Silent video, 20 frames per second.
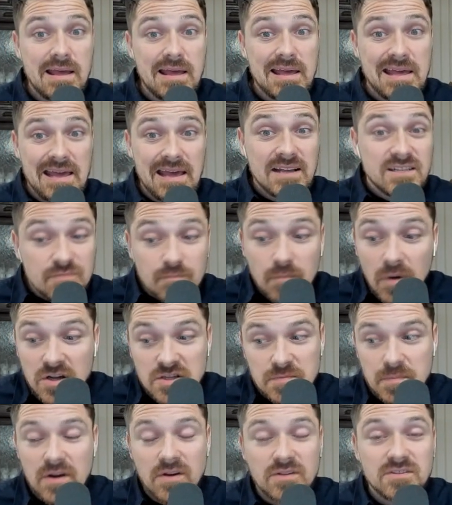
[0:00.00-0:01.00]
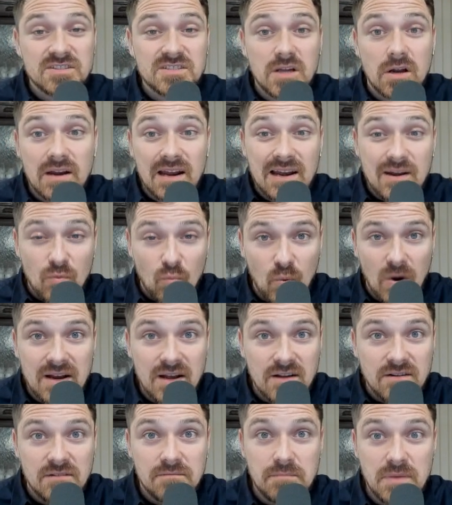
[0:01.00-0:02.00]
It's much better to target
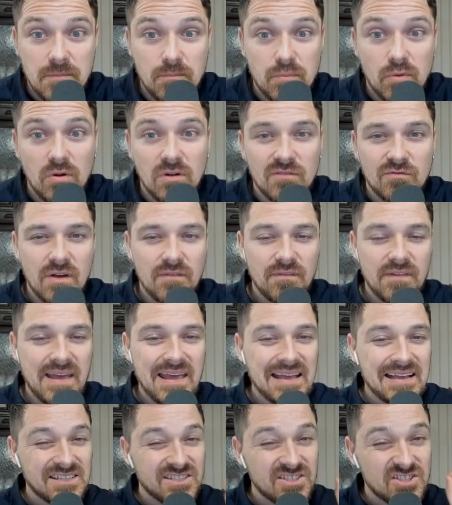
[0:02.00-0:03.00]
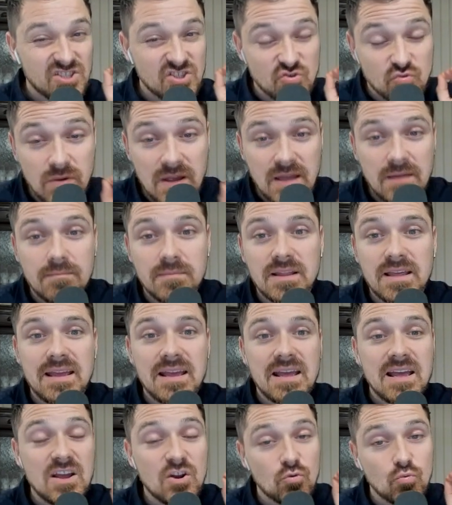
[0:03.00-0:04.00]
100 people with extremely